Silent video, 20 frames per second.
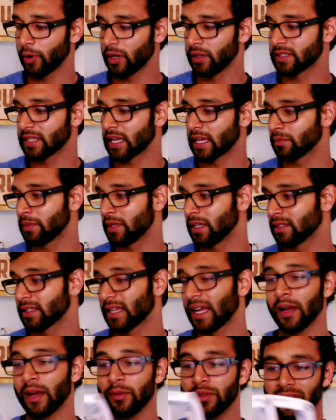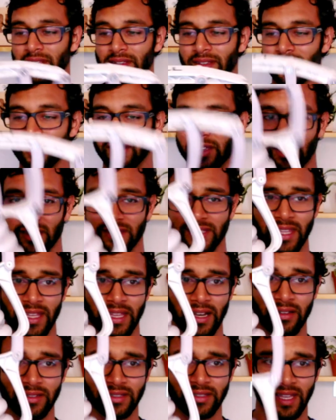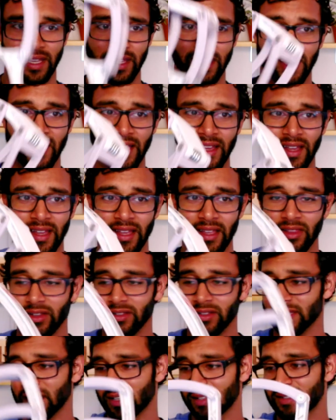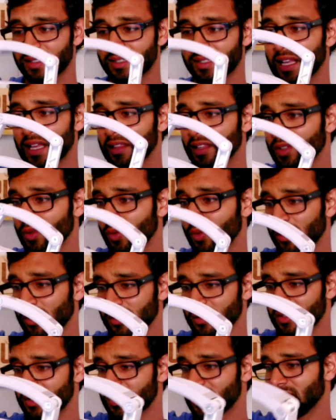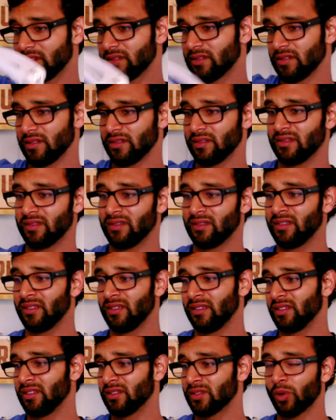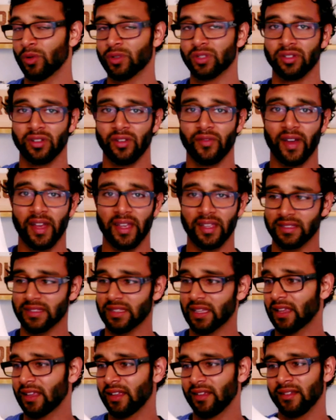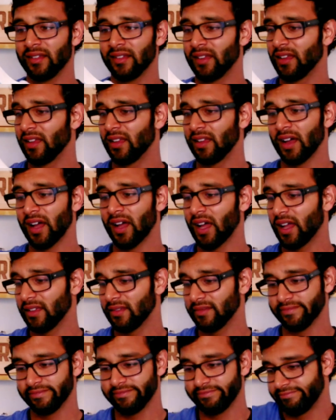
pointing this out to me, because I was looking at this thing and I was like, it looks like Skeletor's torture device. Like I